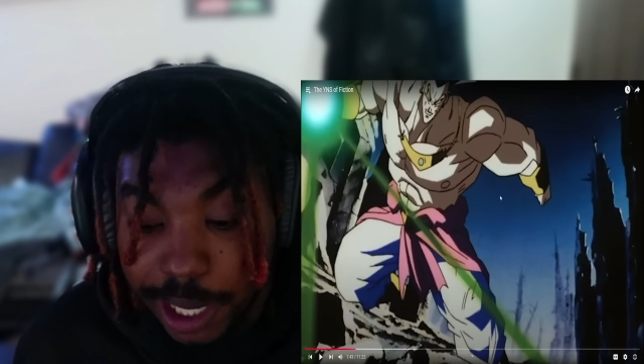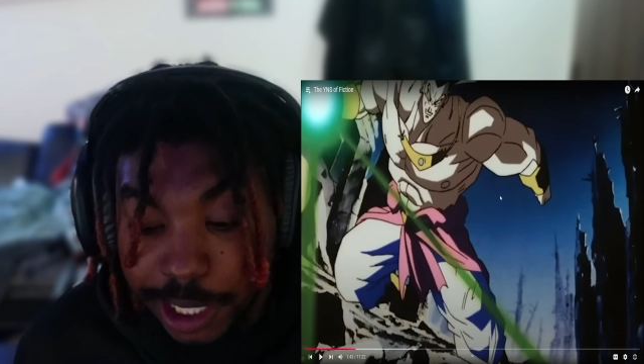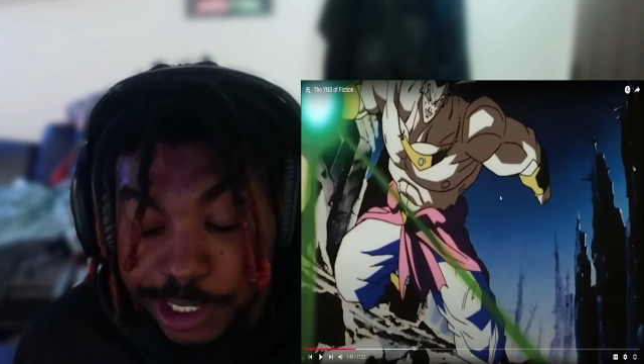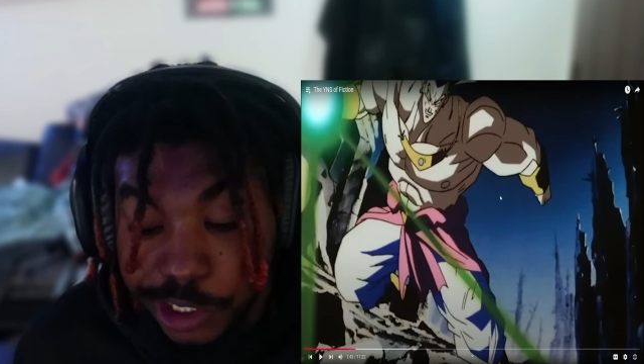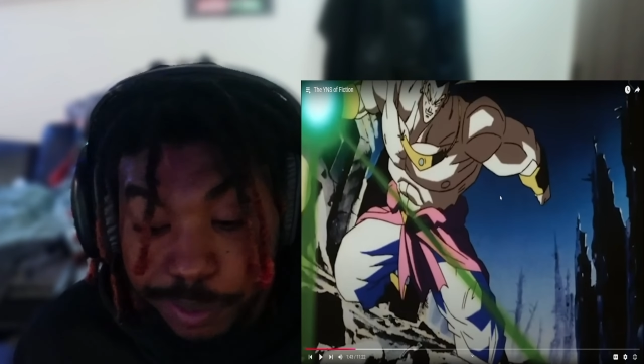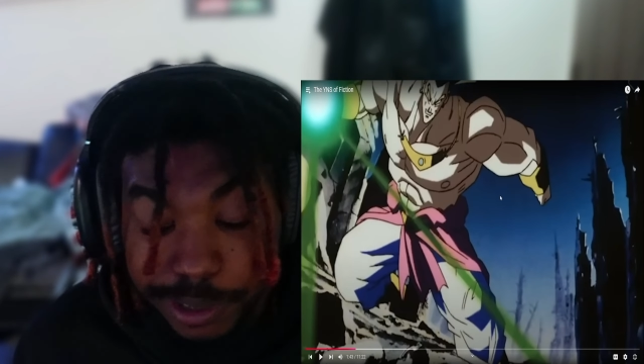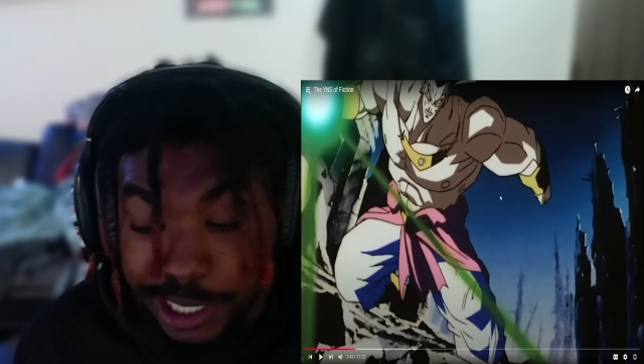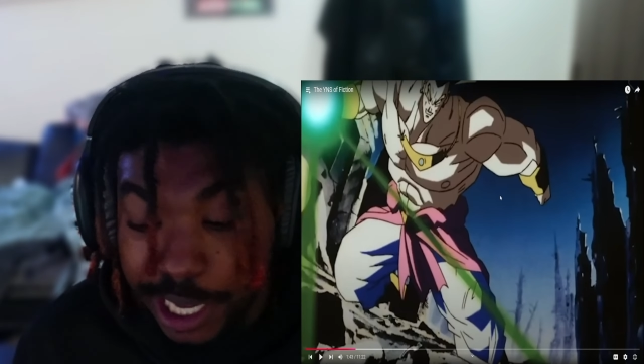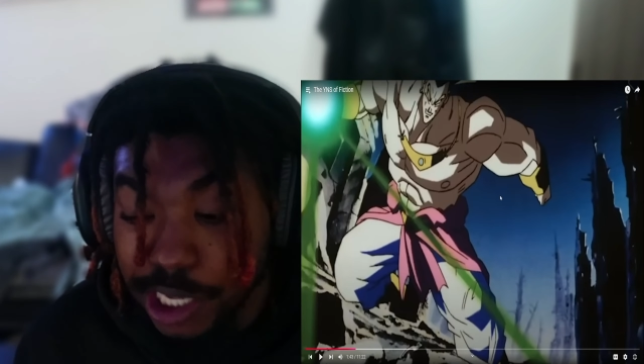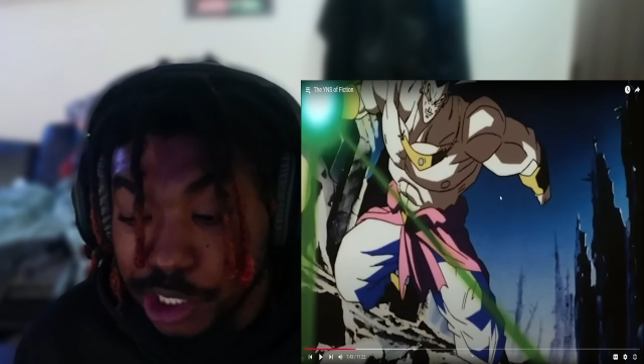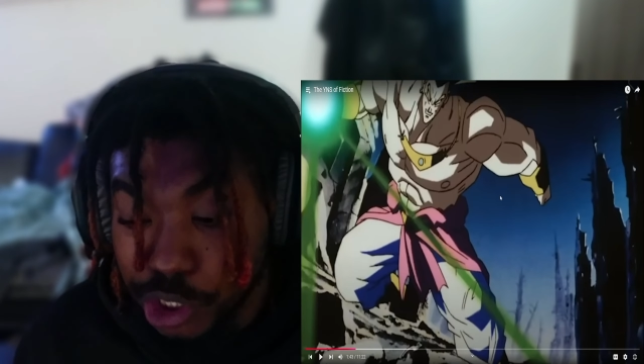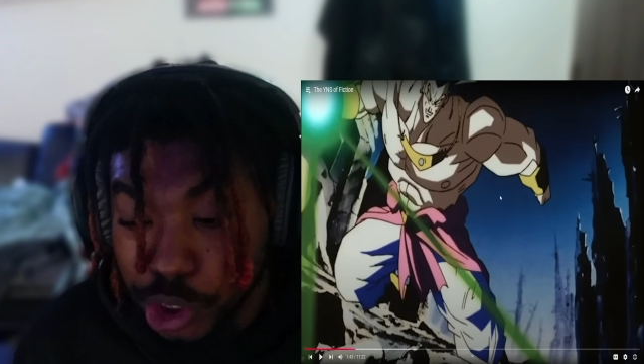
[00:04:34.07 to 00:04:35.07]
Like Super
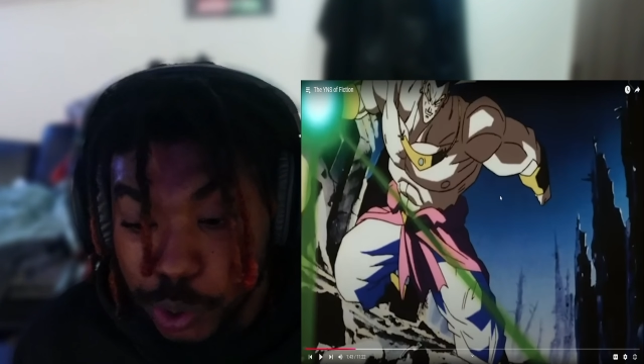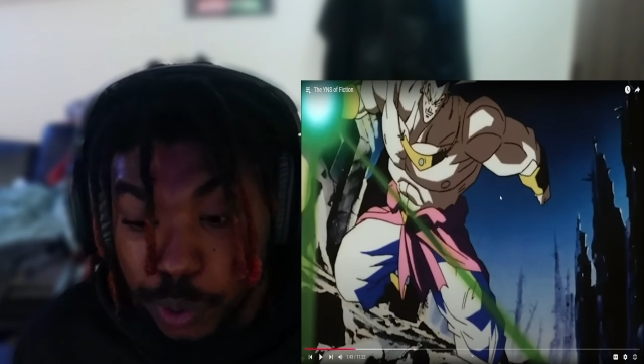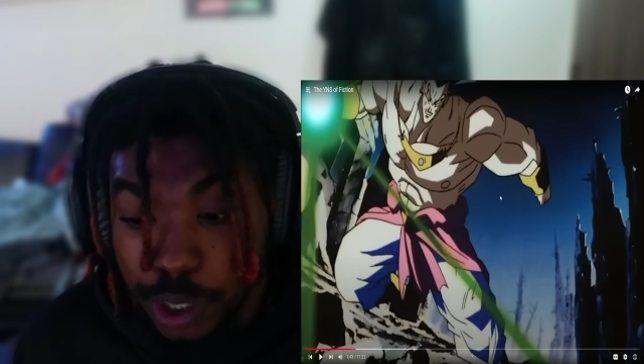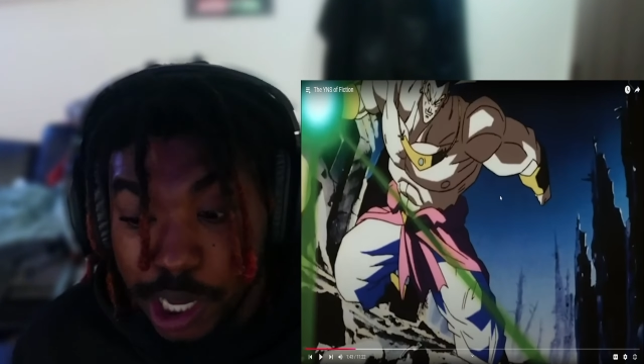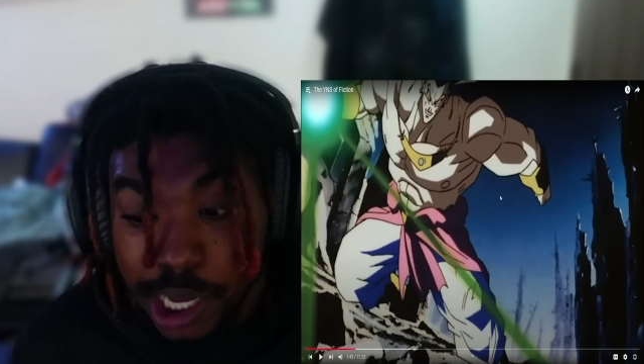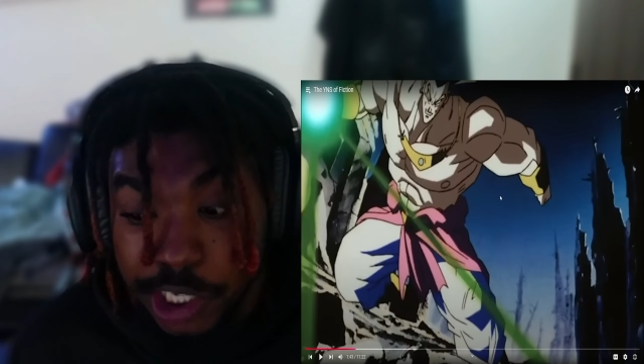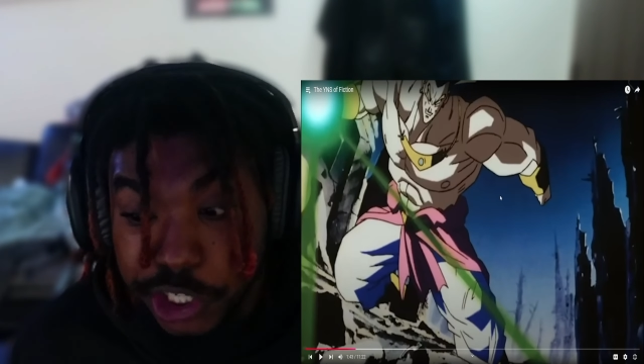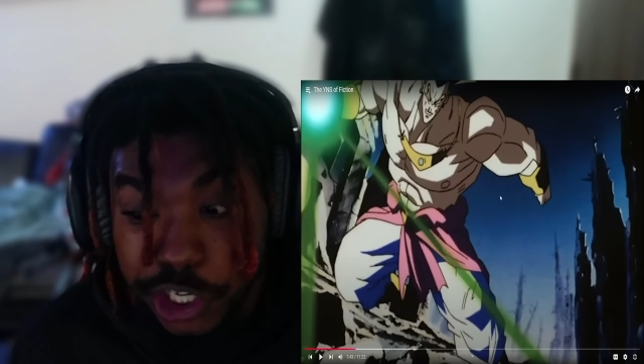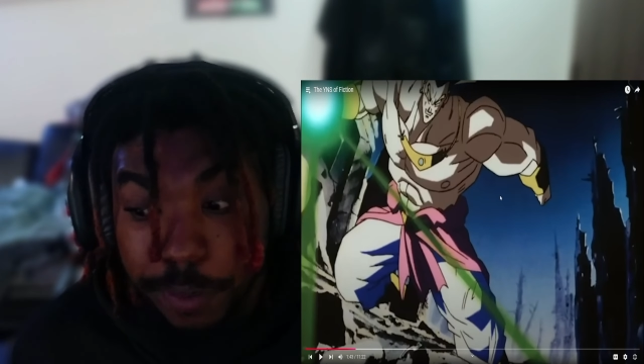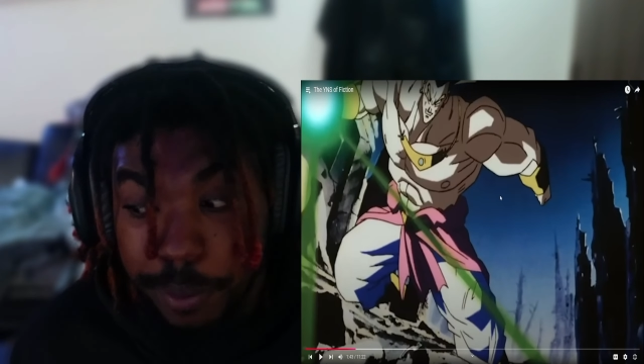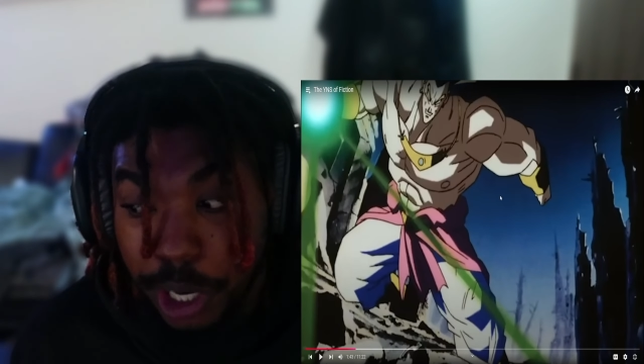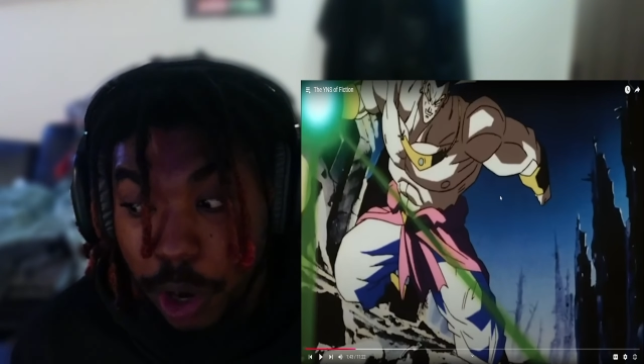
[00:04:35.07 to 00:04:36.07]
Saiyan two should
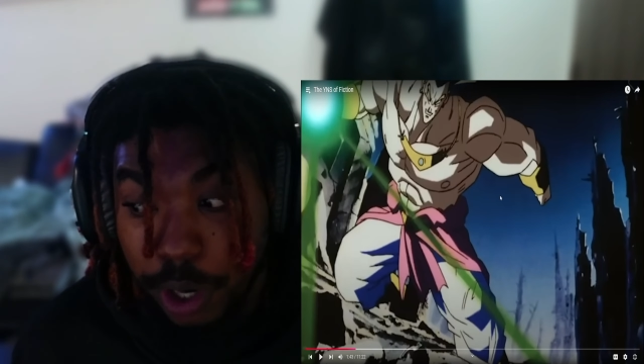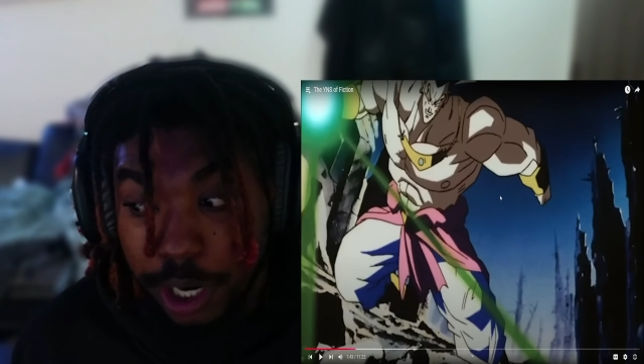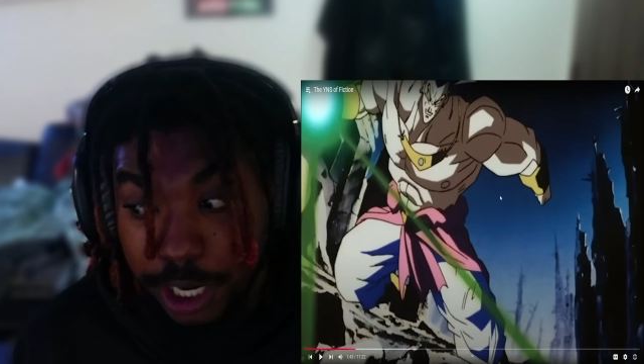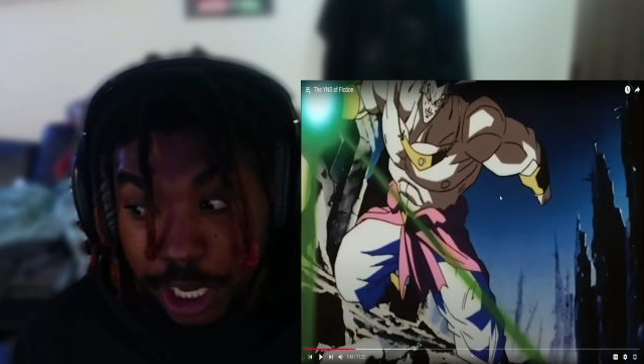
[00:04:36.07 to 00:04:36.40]
have been on an